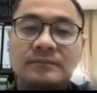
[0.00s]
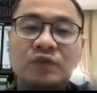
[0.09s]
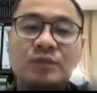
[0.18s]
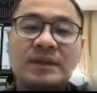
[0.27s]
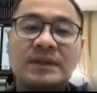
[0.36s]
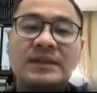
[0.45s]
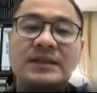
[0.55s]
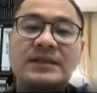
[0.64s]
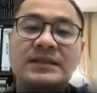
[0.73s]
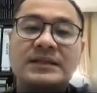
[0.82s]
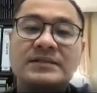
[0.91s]
Meet
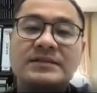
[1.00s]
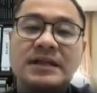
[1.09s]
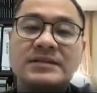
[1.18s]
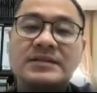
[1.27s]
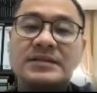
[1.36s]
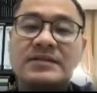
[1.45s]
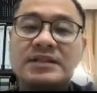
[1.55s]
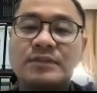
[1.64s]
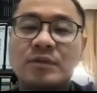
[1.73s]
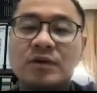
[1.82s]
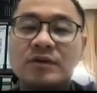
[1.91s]
the transient
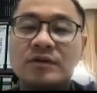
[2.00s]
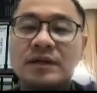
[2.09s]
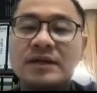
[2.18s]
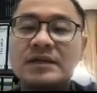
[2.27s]
response, okay,